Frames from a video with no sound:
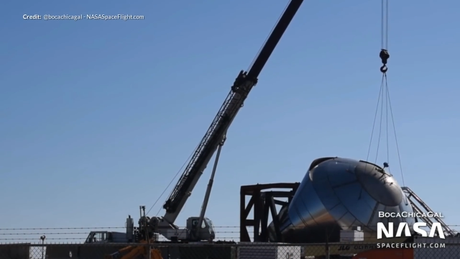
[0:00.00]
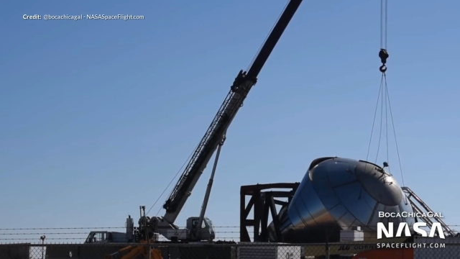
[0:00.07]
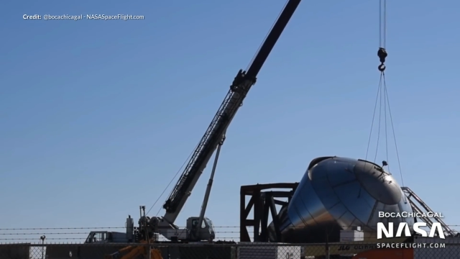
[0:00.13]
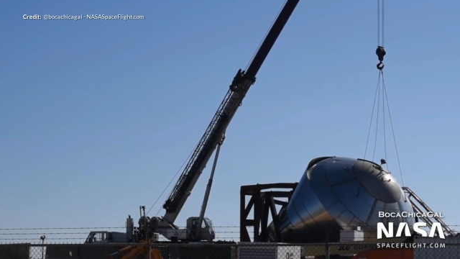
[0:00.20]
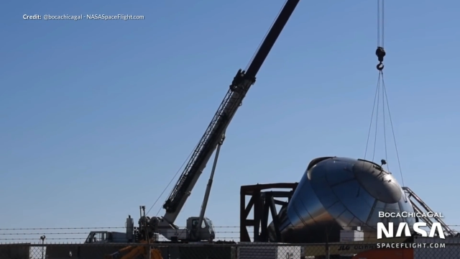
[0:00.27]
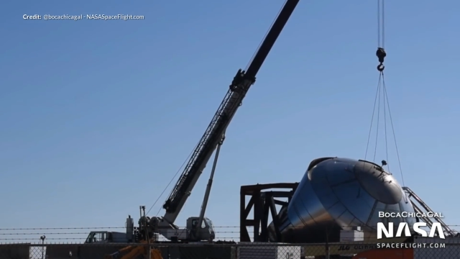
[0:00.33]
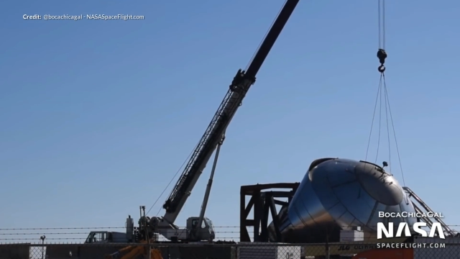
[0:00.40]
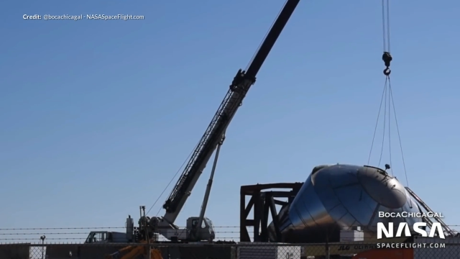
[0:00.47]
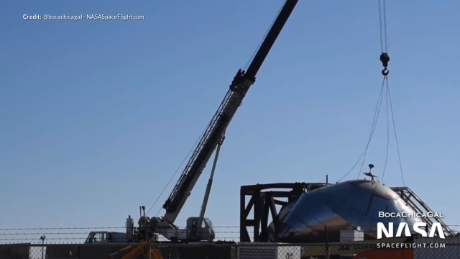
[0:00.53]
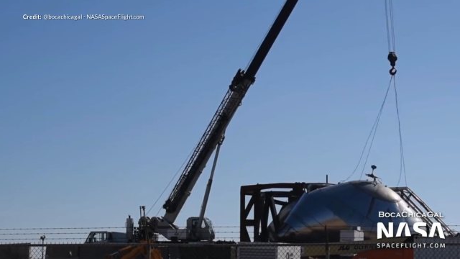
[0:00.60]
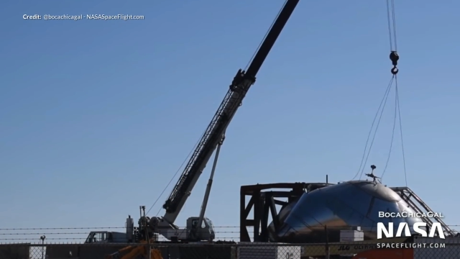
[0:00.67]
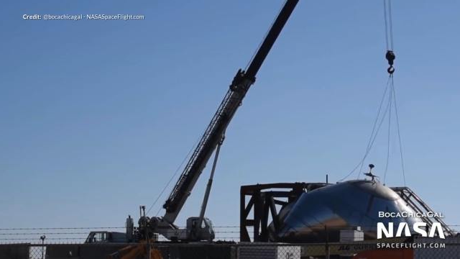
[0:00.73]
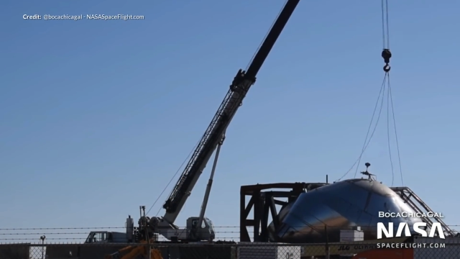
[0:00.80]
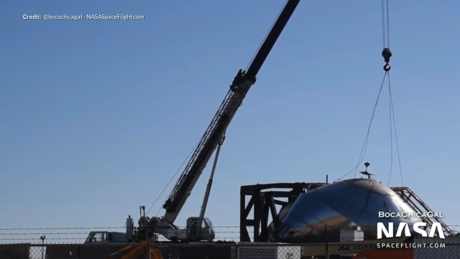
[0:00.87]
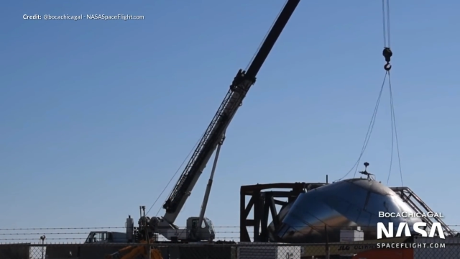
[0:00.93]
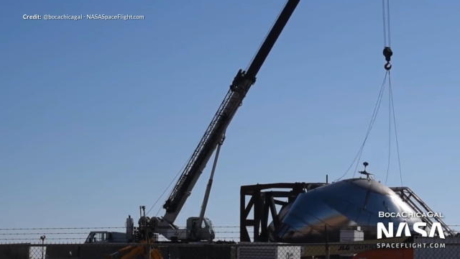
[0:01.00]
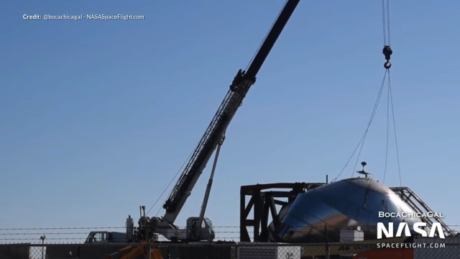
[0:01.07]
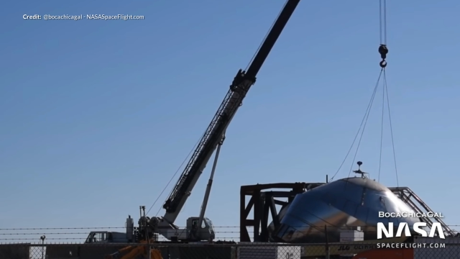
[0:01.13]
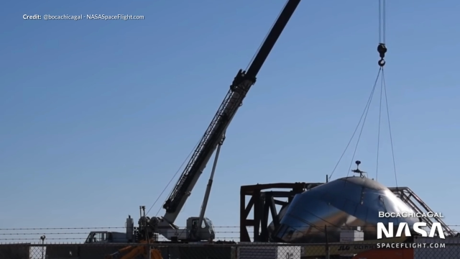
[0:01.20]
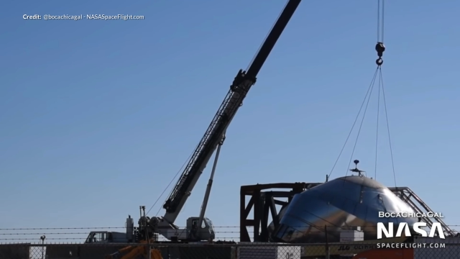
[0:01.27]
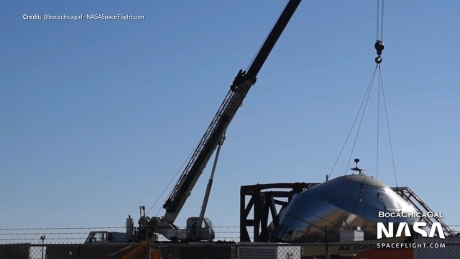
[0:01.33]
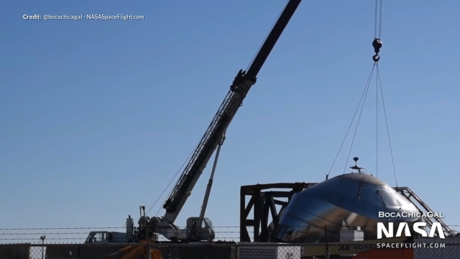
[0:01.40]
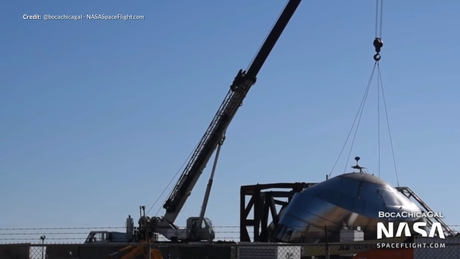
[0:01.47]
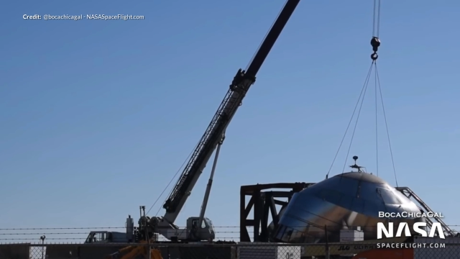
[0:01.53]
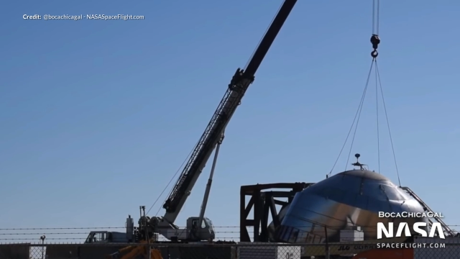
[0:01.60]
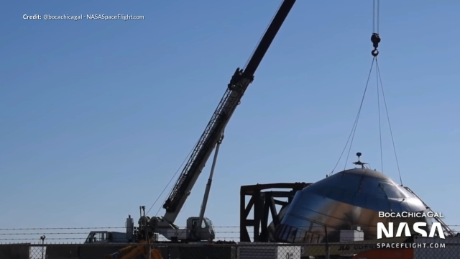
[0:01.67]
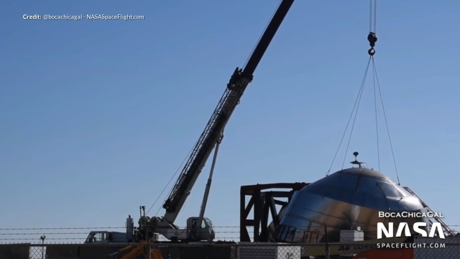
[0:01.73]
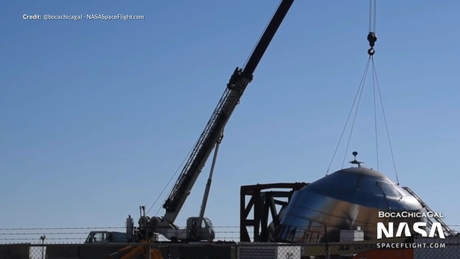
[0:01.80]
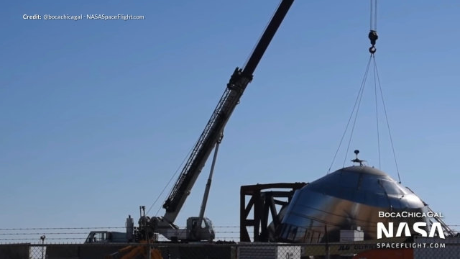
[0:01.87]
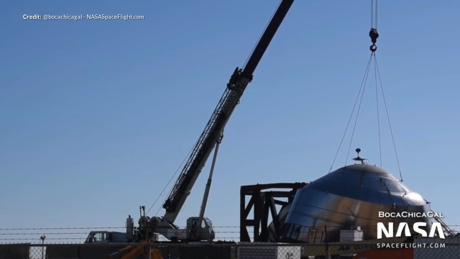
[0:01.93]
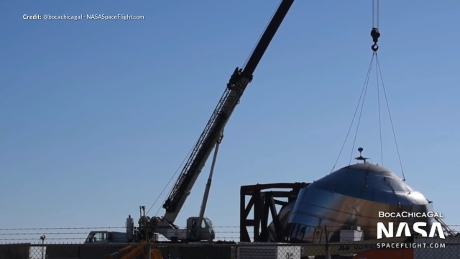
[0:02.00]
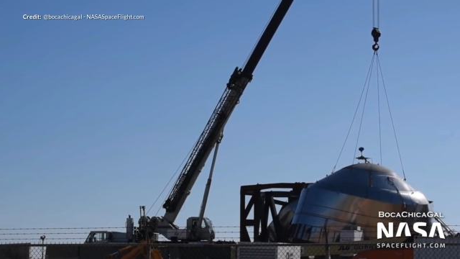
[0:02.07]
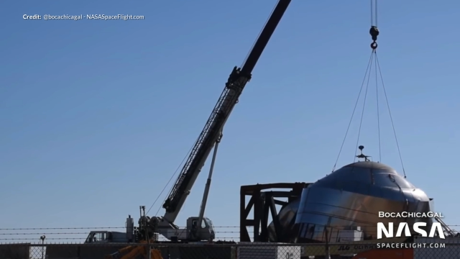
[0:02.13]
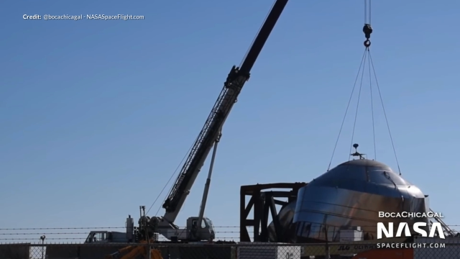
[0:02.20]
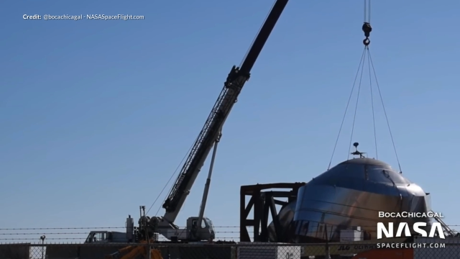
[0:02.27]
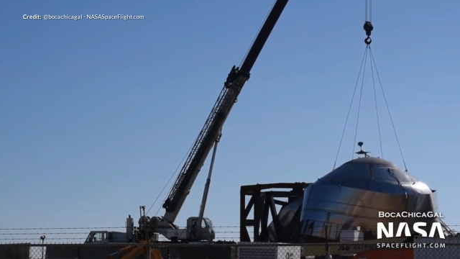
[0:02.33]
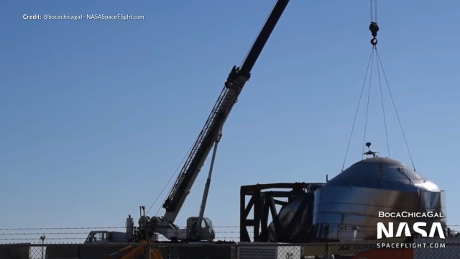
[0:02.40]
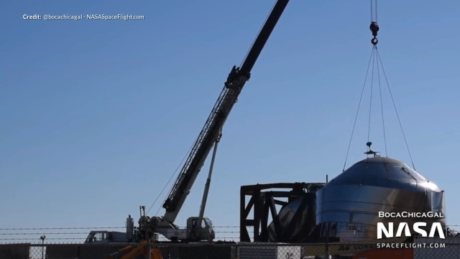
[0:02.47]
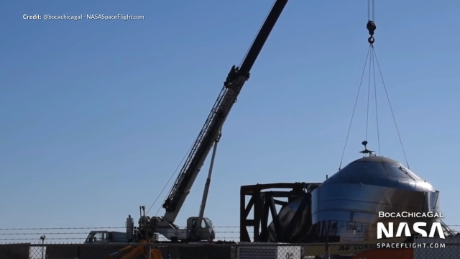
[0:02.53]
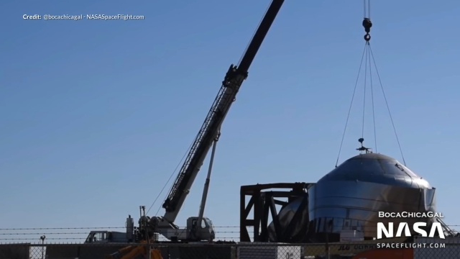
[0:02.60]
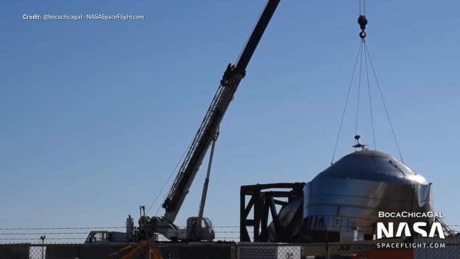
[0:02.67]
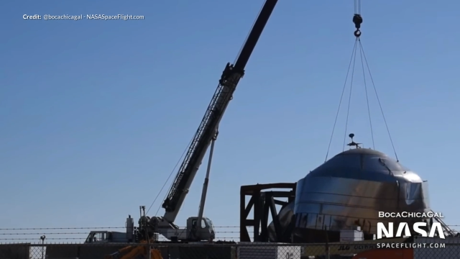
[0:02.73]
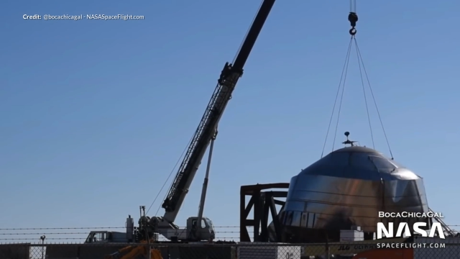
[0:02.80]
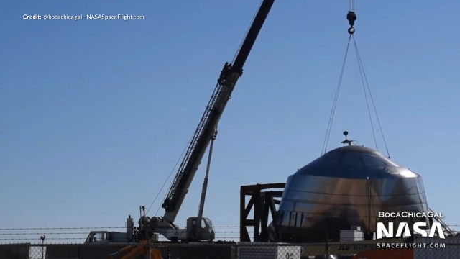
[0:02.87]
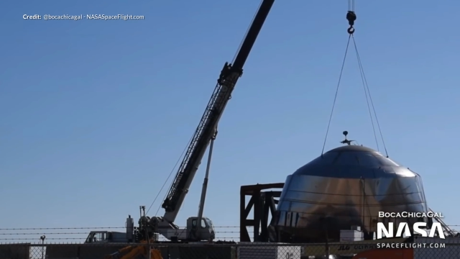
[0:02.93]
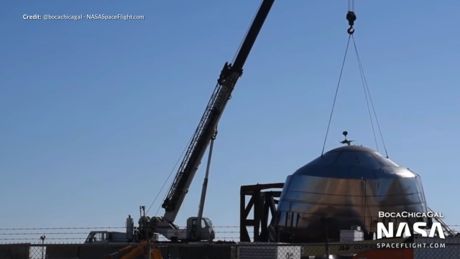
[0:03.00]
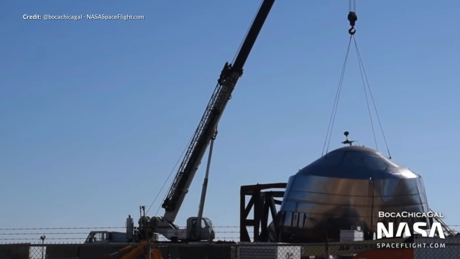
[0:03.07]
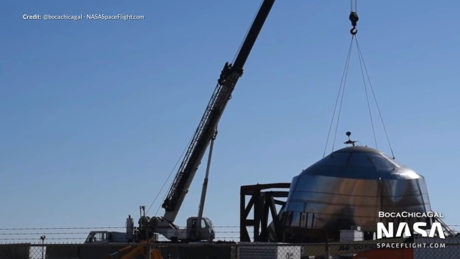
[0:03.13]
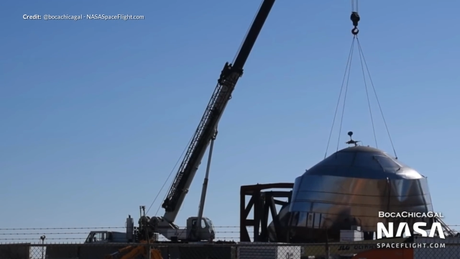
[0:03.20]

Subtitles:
No face is visible, so there are no lips to read.